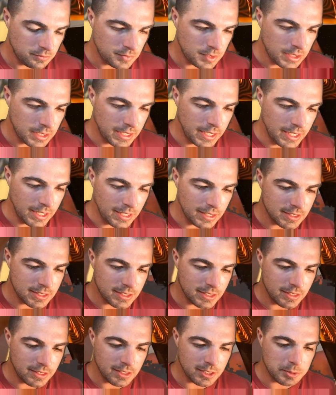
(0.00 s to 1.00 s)
yeah, I'd
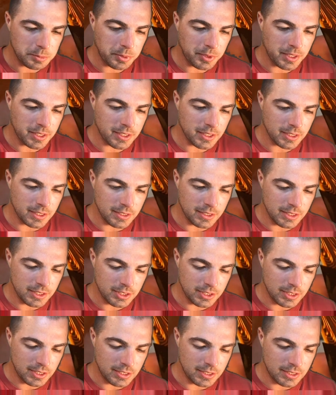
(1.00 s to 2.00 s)
say that's pretty good
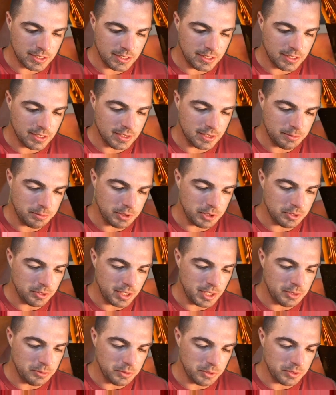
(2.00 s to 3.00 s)
condition. I'd say that's
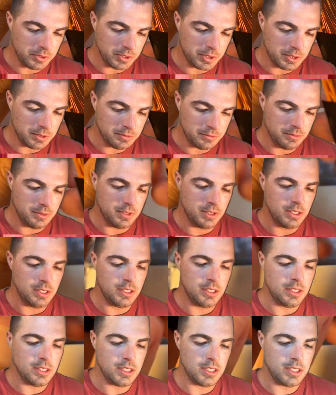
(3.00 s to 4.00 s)
grade worthy.
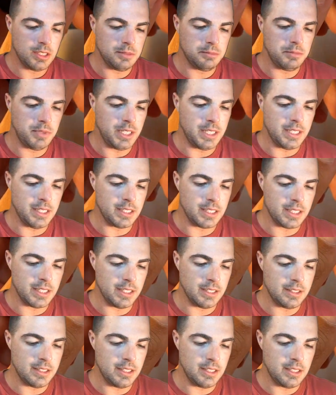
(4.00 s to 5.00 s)
Might not get a
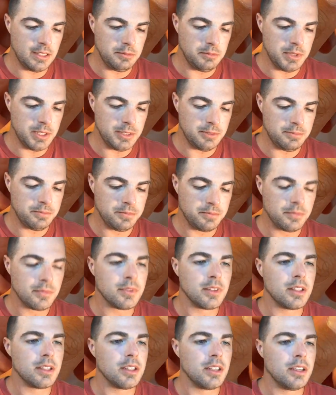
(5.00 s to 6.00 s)
10, but
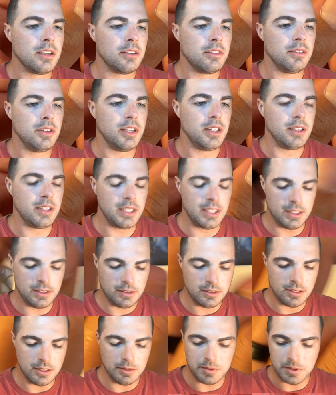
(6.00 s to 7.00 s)
really,
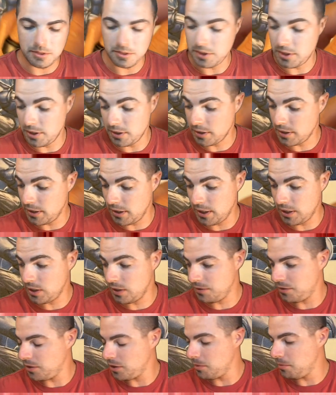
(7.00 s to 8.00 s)
I mean, good condition
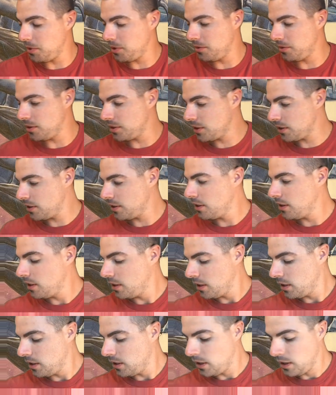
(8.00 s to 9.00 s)
for a bonus.
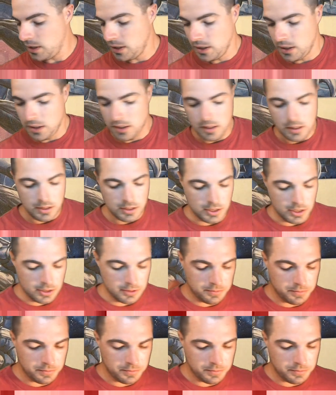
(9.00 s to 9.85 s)
So